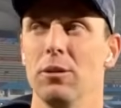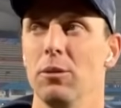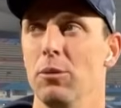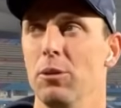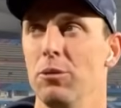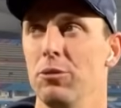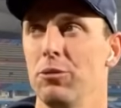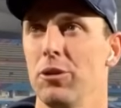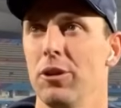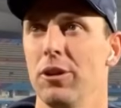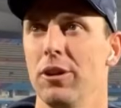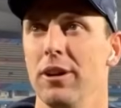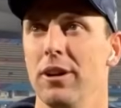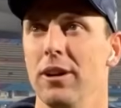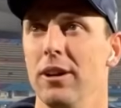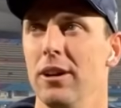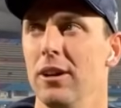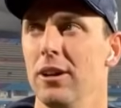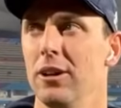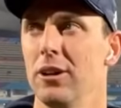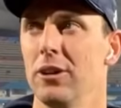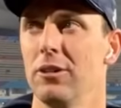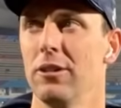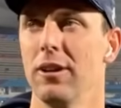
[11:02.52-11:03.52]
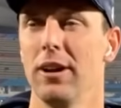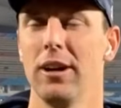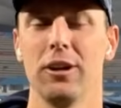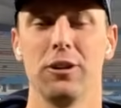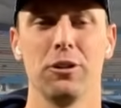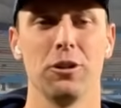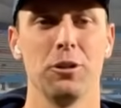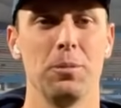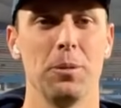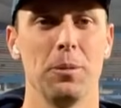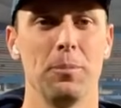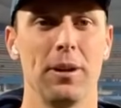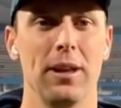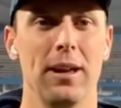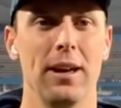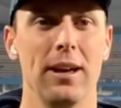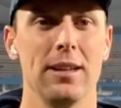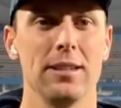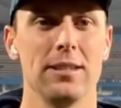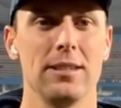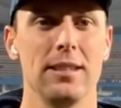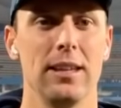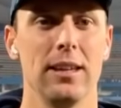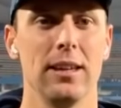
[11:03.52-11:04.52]
here. We've got a great group of
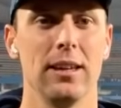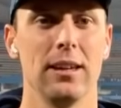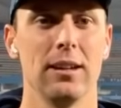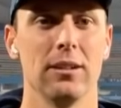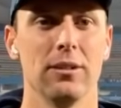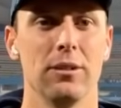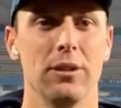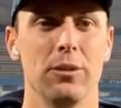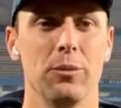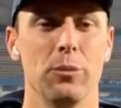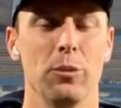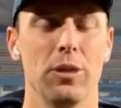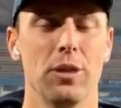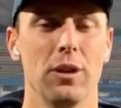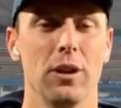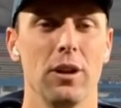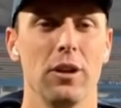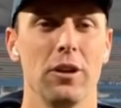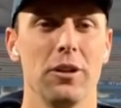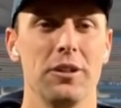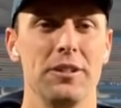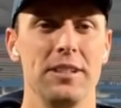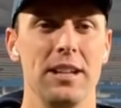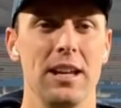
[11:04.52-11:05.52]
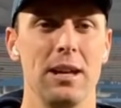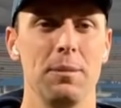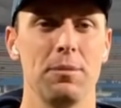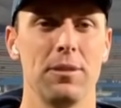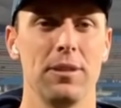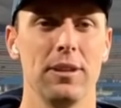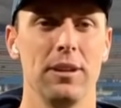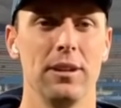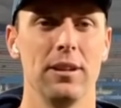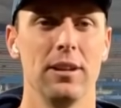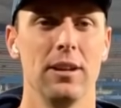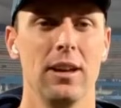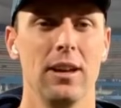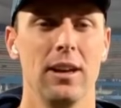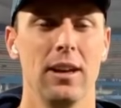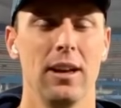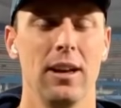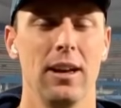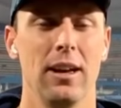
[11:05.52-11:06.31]
players here with a lot of depth and